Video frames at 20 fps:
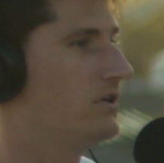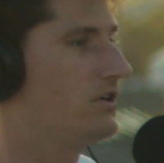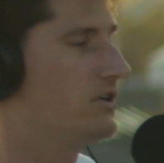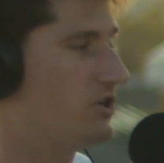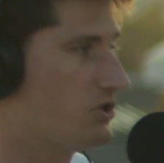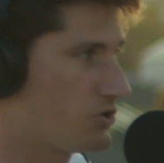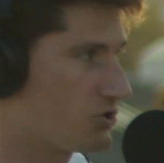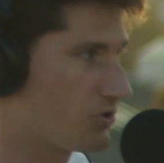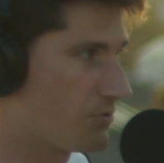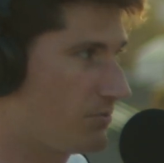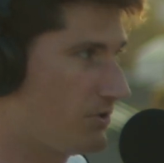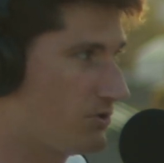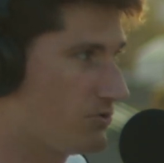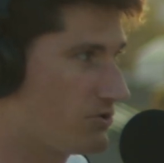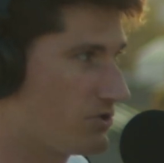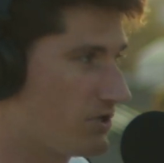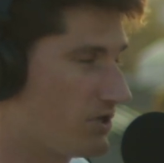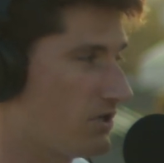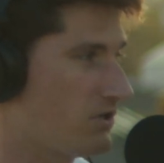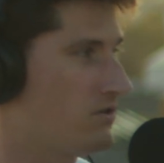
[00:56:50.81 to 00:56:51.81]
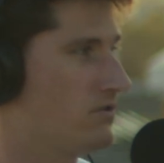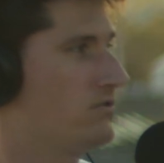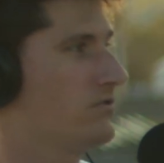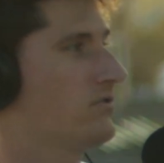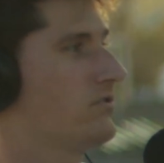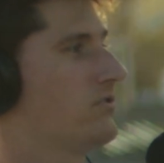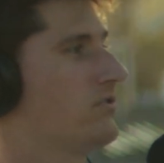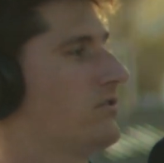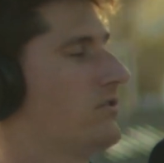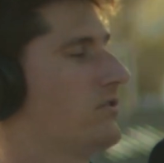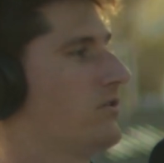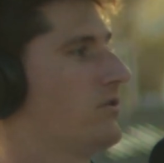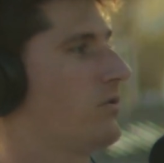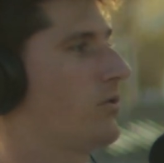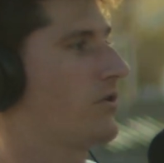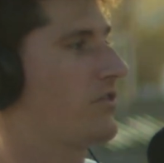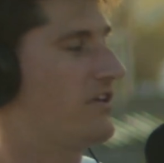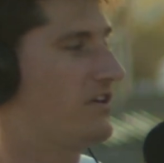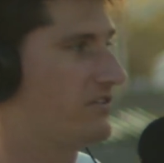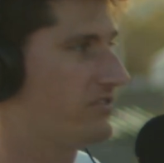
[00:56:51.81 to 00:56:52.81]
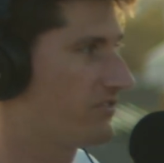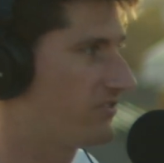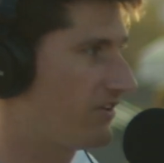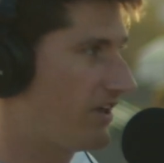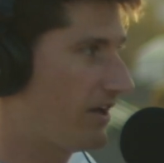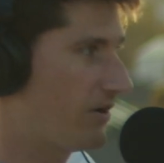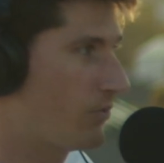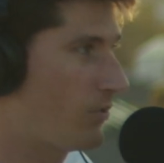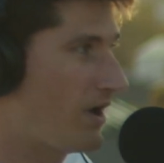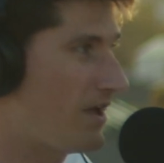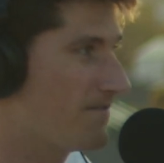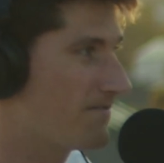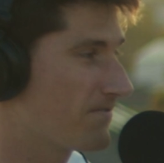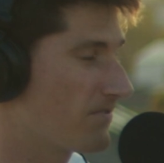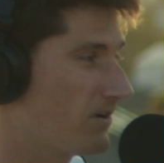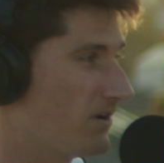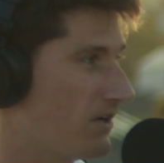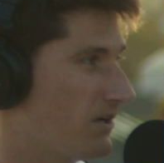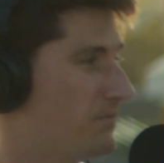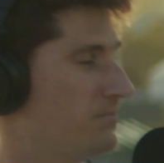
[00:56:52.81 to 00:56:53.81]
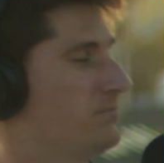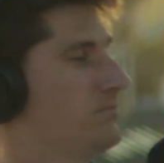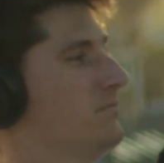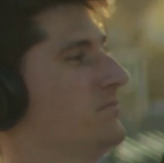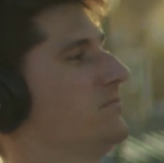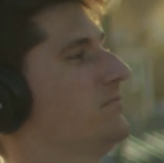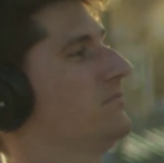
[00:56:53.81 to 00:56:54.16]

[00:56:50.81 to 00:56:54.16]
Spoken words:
distribution or things to stay away from